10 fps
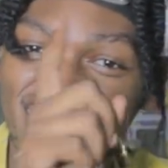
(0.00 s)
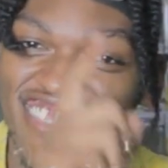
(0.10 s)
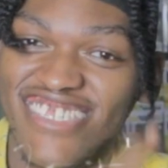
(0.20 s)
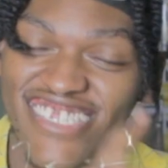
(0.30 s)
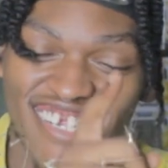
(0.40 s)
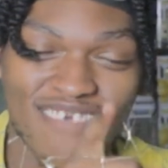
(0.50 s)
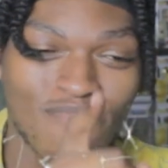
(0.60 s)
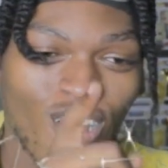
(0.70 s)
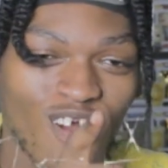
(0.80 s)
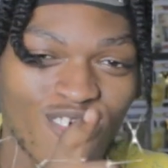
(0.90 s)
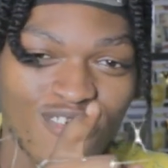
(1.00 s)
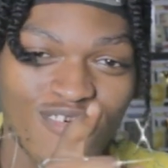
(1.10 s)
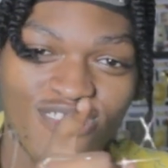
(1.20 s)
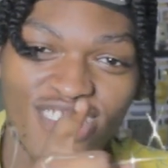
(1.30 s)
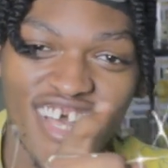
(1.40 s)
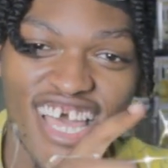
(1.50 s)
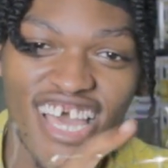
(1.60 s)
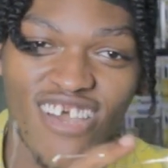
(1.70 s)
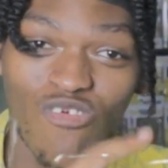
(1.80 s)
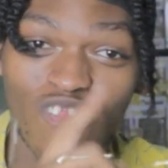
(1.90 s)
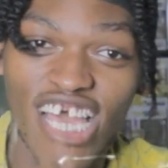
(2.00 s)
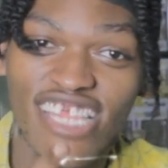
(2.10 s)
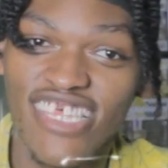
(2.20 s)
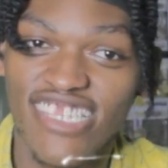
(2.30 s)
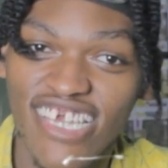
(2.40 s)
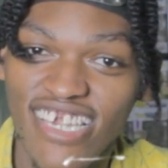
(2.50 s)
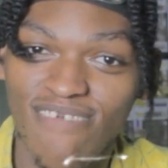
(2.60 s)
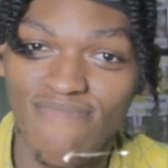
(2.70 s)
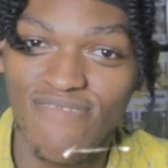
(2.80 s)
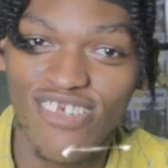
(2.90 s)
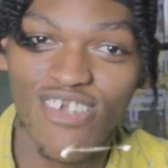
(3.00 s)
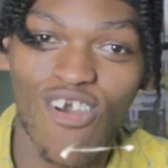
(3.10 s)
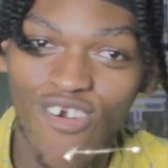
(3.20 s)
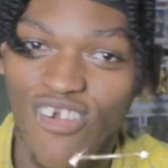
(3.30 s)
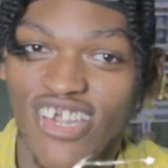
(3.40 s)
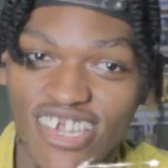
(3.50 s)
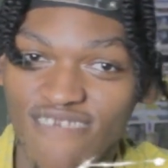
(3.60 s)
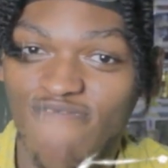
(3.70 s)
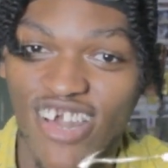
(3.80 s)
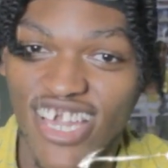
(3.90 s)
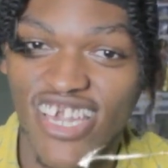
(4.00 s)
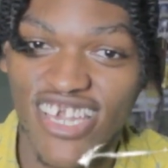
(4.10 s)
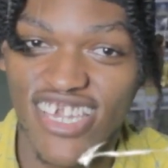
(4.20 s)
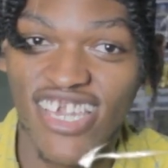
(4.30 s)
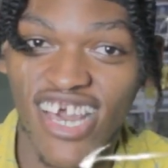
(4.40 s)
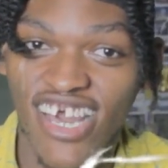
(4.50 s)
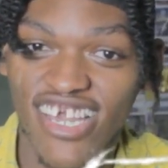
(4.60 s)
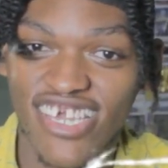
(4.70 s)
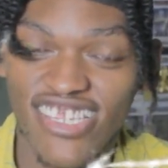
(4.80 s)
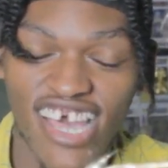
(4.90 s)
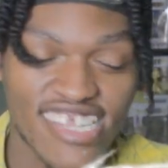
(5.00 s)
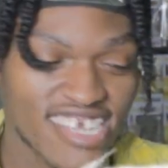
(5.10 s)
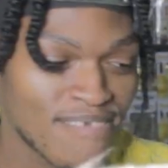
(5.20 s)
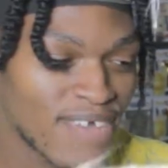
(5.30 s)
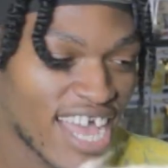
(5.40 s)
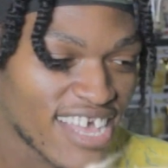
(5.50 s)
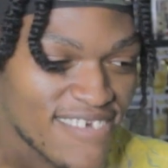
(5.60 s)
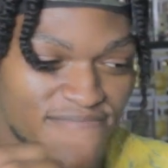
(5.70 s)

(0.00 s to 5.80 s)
Shikamaru, who led the team to go fucking get Sasuke back.